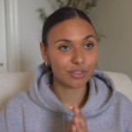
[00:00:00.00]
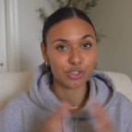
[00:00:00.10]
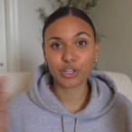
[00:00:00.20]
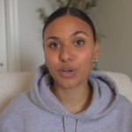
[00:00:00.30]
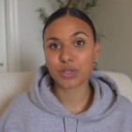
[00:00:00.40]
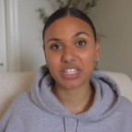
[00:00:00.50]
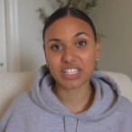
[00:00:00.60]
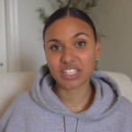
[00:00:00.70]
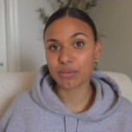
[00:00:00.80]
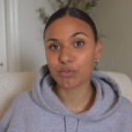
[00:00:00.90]
she goes to
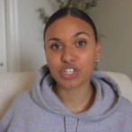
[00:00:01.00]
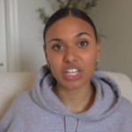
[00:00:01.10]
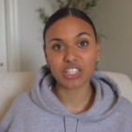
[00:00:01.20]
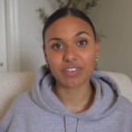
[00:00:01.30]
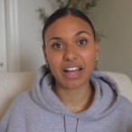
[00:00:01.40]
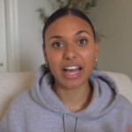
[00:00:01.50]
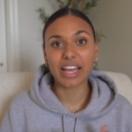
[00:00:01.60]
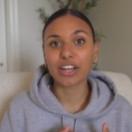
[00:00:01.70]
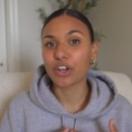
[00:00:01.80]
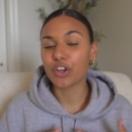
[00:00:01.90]
sleep just
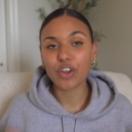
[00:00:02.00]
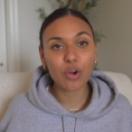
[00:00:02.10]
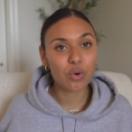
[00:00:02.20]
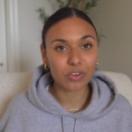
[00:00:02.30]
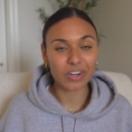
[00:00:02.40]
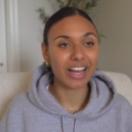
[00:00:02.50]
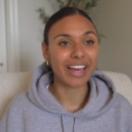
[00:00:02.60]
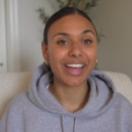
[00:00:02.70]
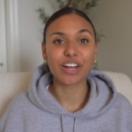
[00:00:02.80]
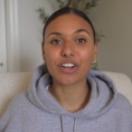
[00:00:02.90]
fine, no
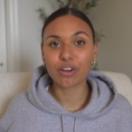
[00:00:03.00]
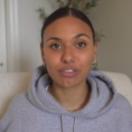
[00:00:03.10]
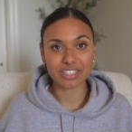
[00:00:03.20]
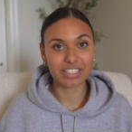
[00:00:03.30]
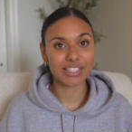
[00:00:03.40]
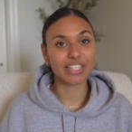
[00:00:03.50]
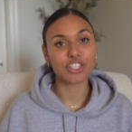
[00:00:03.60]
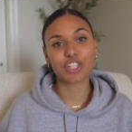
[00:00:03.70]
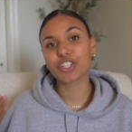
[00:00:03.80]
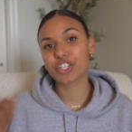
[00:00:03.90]
crying, no
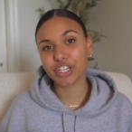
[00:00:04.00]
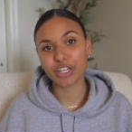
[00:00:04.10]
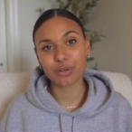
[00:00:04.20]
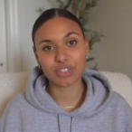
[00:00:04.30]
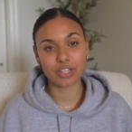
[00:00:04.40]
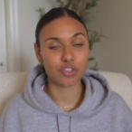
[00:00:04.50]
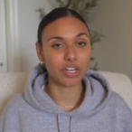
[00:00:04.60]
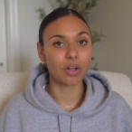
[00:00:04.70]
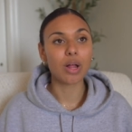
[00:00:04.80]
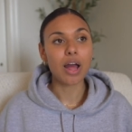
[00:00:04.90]
resistance. She knows the
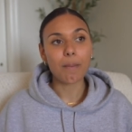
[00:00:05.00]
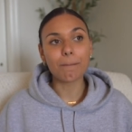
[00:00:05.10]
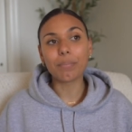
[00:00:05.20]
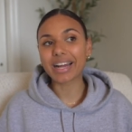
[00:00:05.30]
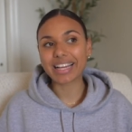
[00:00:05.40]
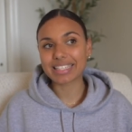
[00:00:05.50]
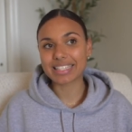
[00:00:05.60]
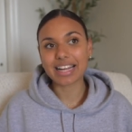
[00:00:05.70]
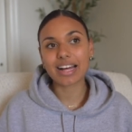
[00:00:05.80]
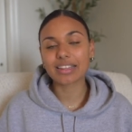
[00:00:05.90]
drill, but it's
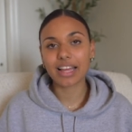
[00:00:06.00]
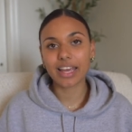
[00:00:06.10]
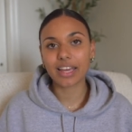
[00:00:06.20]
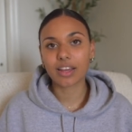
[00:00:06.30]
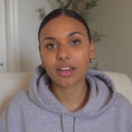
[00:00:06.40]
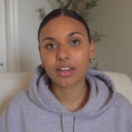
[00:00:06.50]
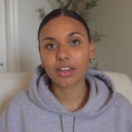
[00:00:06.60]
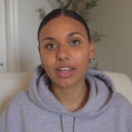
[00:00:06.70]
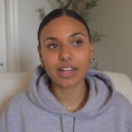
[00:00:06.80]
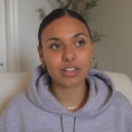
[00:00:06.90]
not like,
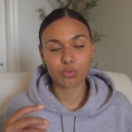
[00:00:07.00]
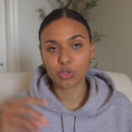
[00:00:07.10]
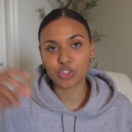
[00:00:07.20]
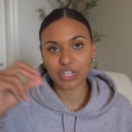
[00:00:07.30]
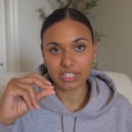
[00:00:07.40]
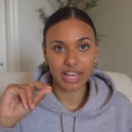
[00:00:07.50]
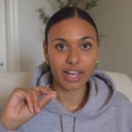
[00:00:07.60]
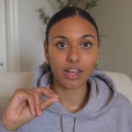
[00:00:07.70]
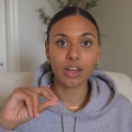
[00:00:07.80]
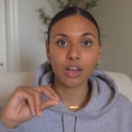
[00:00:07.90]
it was just
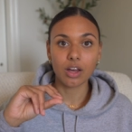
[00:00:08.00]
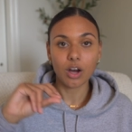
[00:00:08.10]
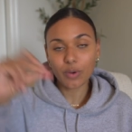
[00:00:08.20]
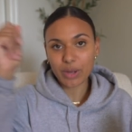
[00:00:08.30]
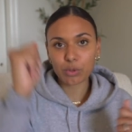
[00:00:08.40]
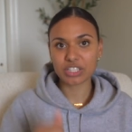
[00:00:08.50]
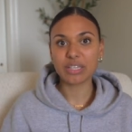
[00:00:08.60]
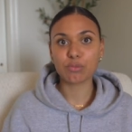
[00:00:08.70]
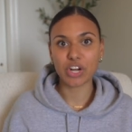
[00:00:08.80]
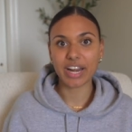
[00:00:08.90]
like, okay, we're
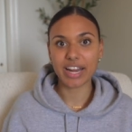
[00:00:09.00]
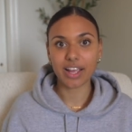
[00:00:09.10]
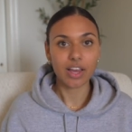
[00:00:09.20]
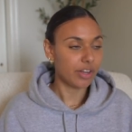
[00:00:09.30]
sleep training.